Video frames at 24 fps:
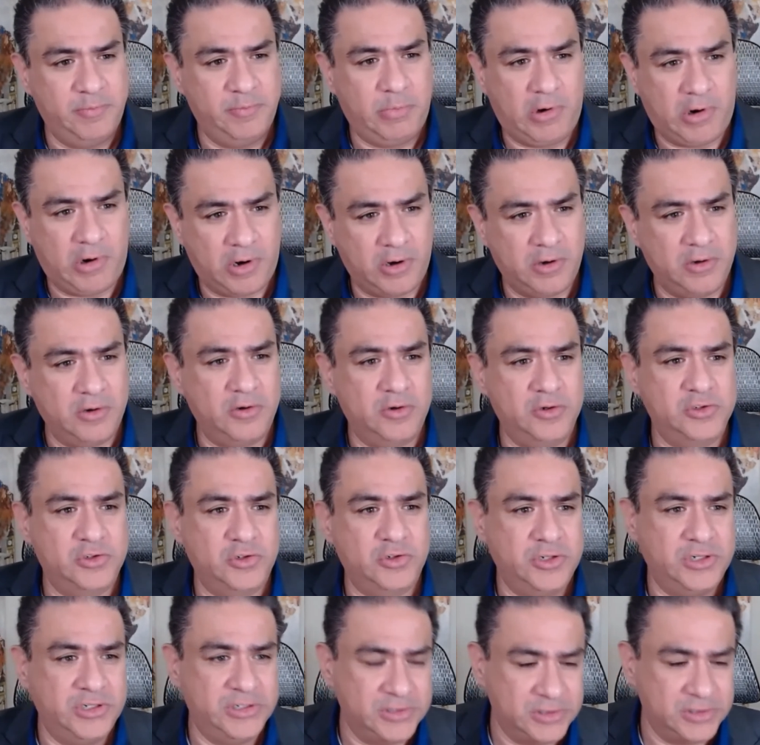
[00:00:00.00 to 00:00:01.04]
partners or
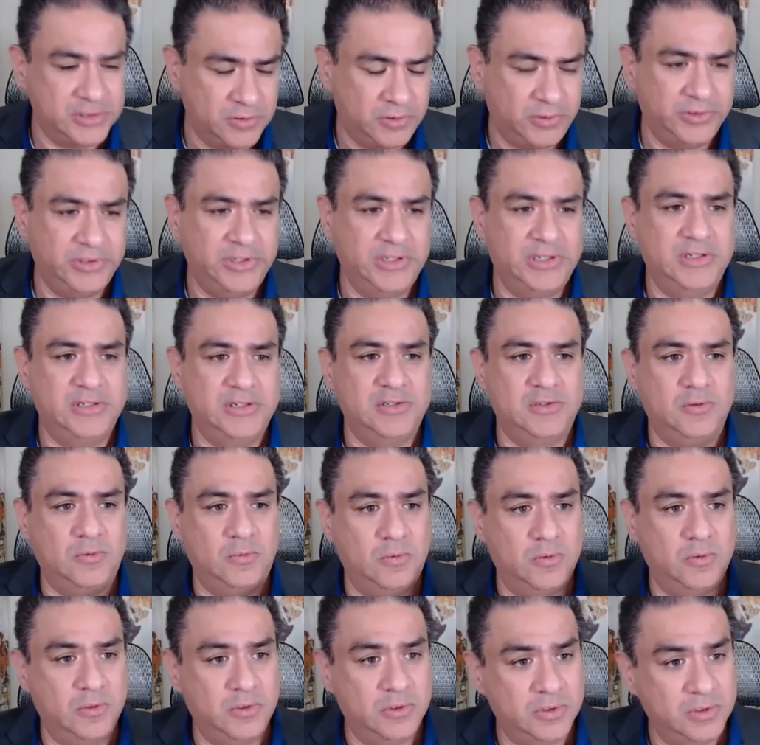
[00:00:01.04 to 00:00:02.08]
consultants
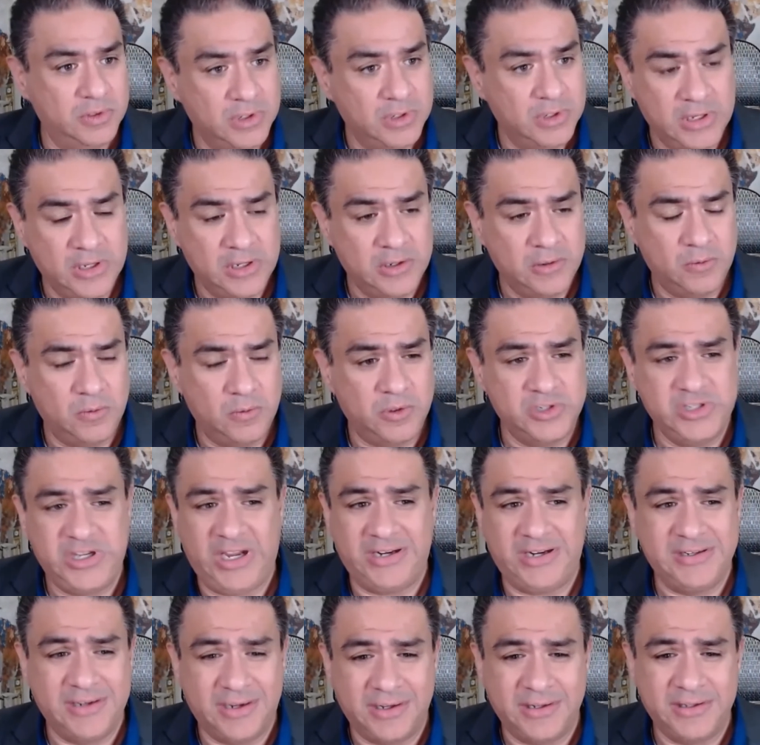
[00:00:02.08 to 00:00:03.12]
or
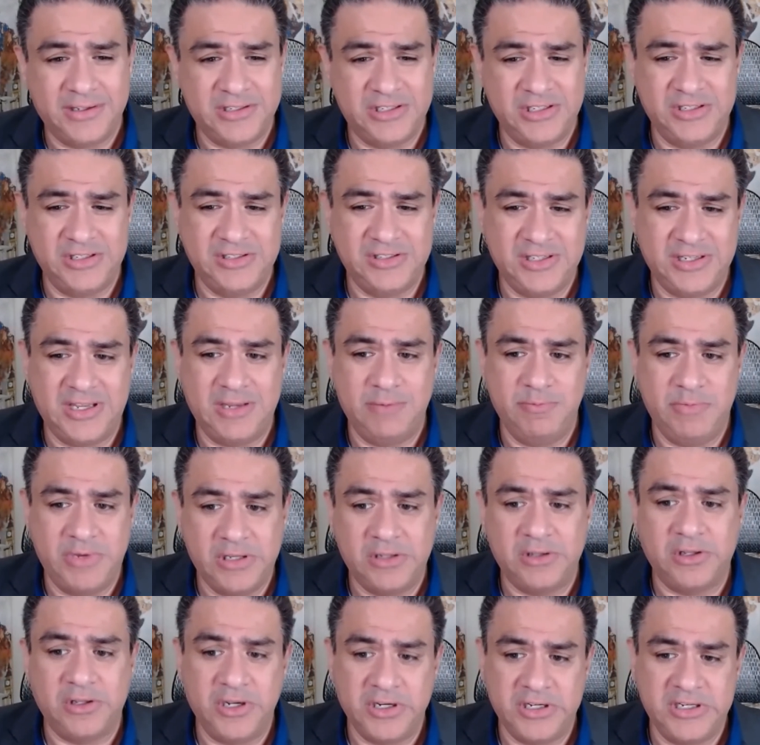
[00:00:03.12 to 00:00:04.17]
technologies that can be
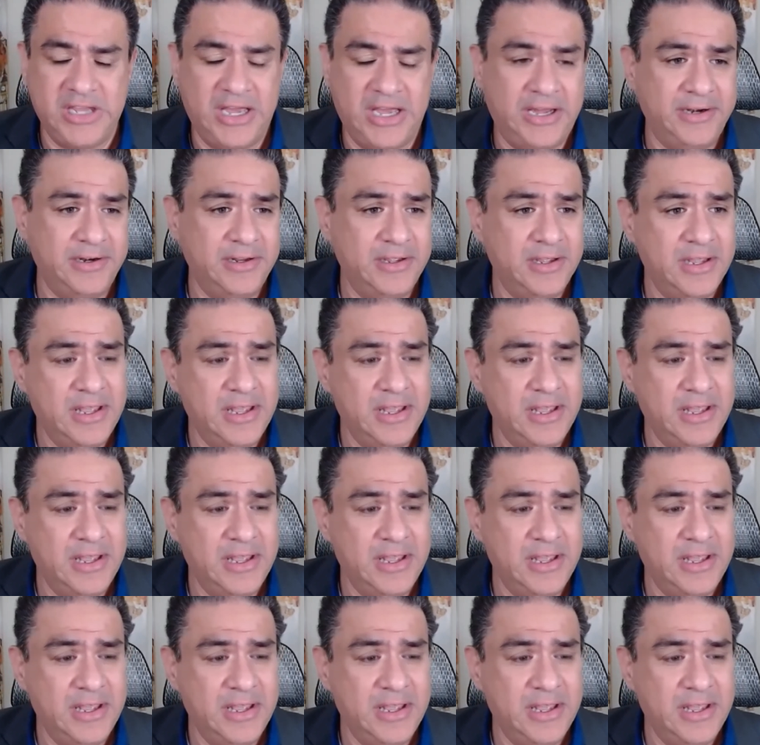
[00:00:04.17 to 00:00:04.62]
looked at.